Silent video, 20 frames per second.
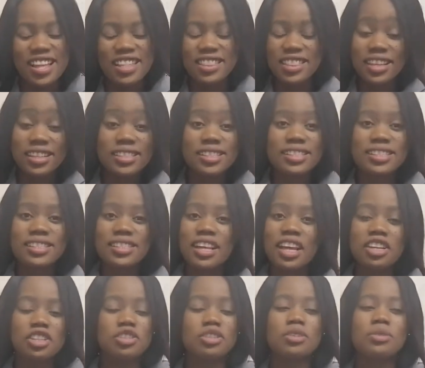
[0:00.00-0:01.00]
That's
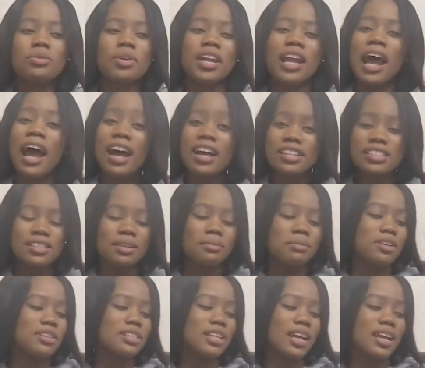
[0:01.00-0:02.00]
actually what I asked him.
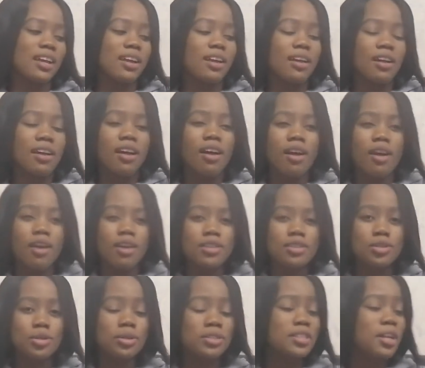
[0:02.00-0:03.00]
I was like,
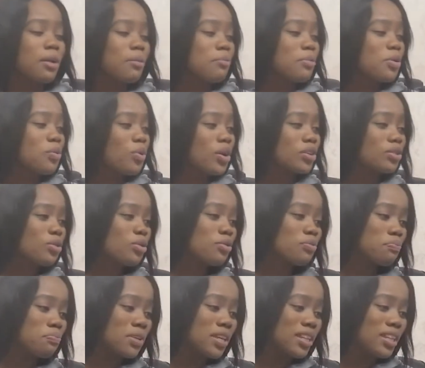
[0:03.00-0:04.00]
so tell me, what
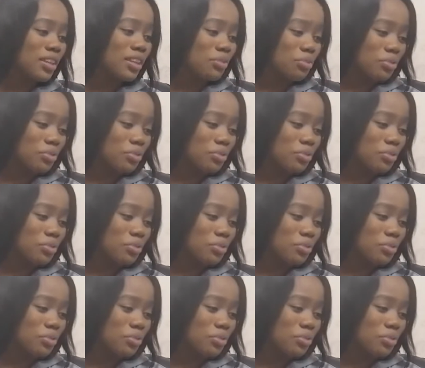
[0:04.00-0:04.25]
could be the